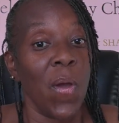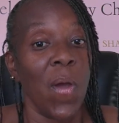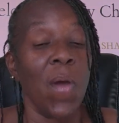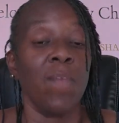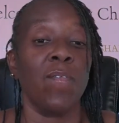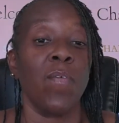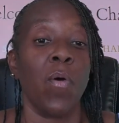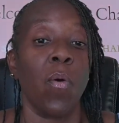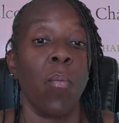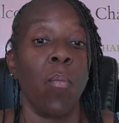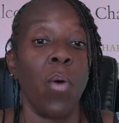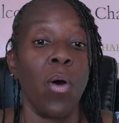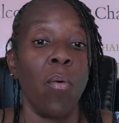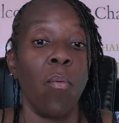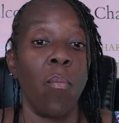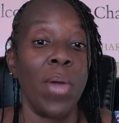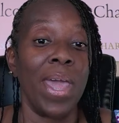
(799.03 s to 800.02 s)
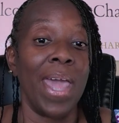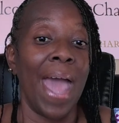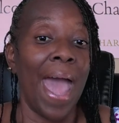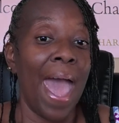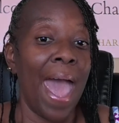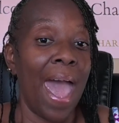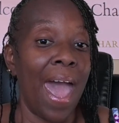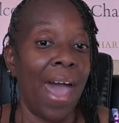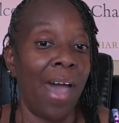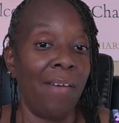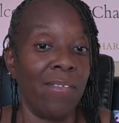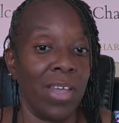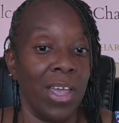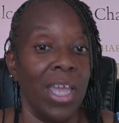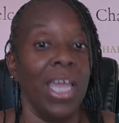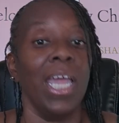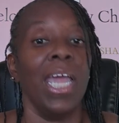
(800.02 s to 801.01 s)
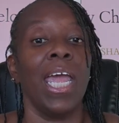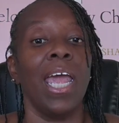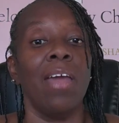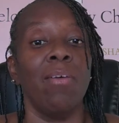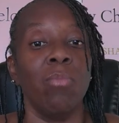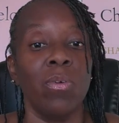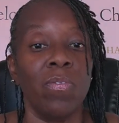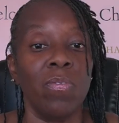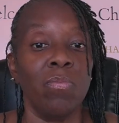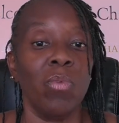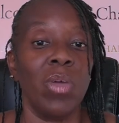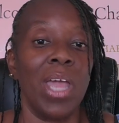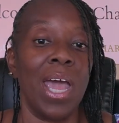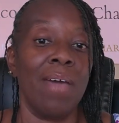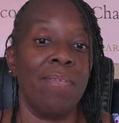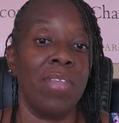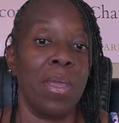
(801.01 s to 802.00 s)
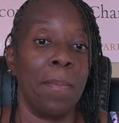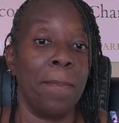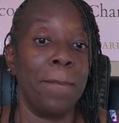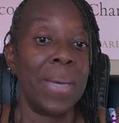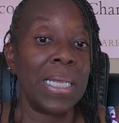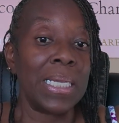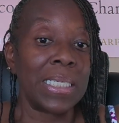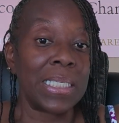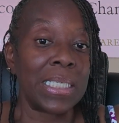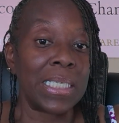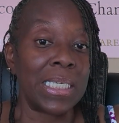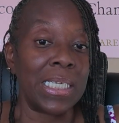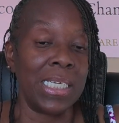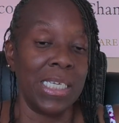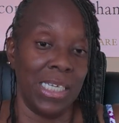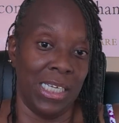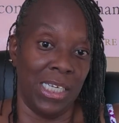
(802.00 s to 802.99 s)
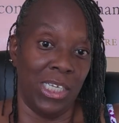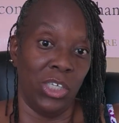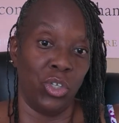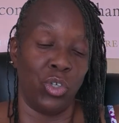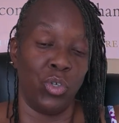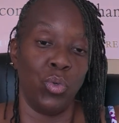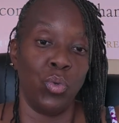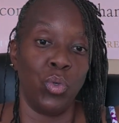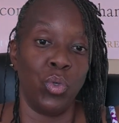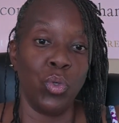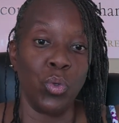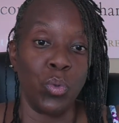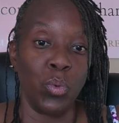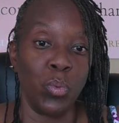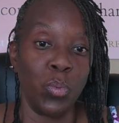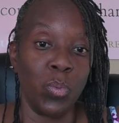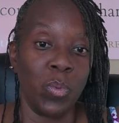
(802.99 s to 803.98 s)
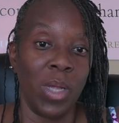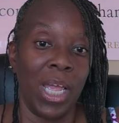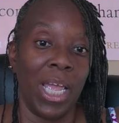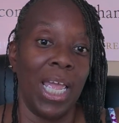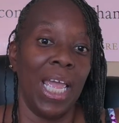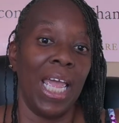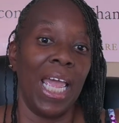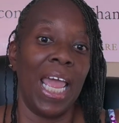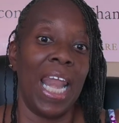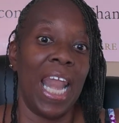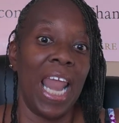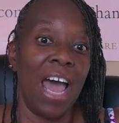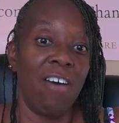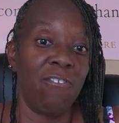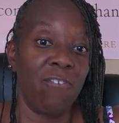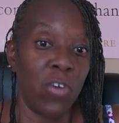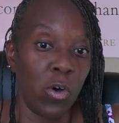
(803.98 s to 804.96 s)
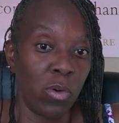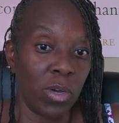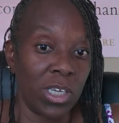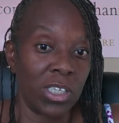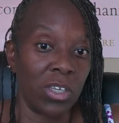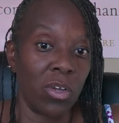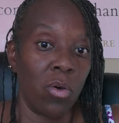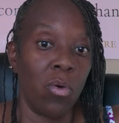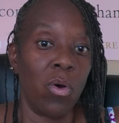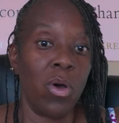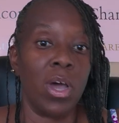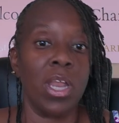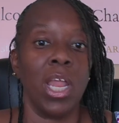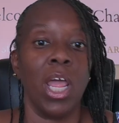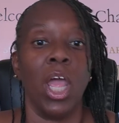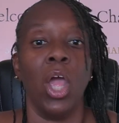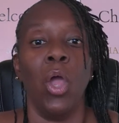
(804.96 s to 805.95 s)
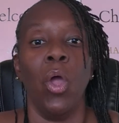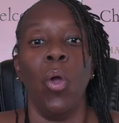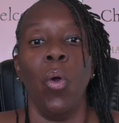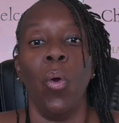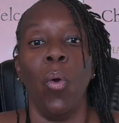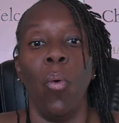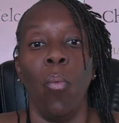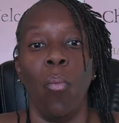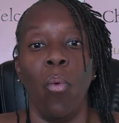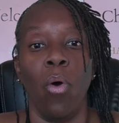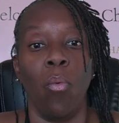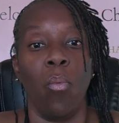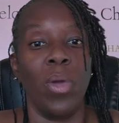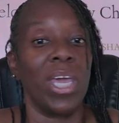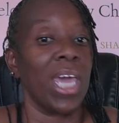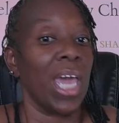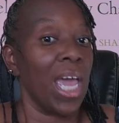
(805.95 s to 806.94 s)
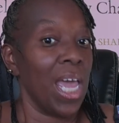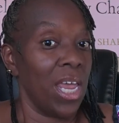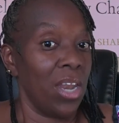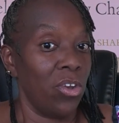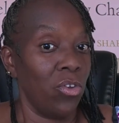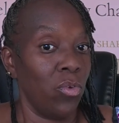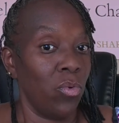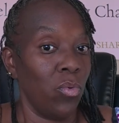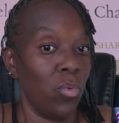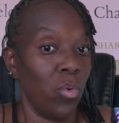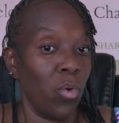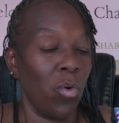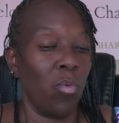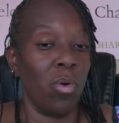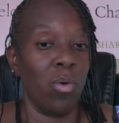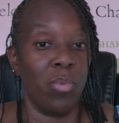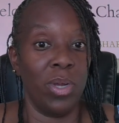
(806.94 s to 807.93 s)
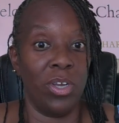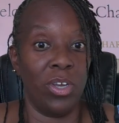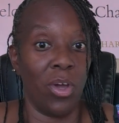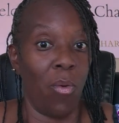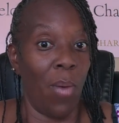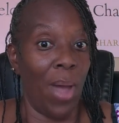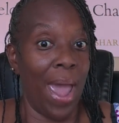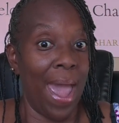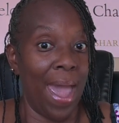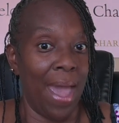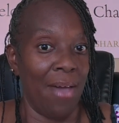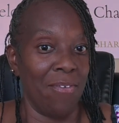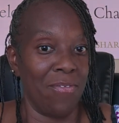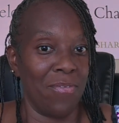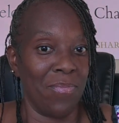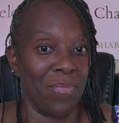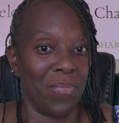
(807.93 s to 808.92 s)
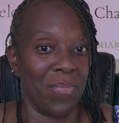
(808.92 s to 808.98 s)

for what we have and what we have the ability to do and not focus on what we can't do or what we don't have.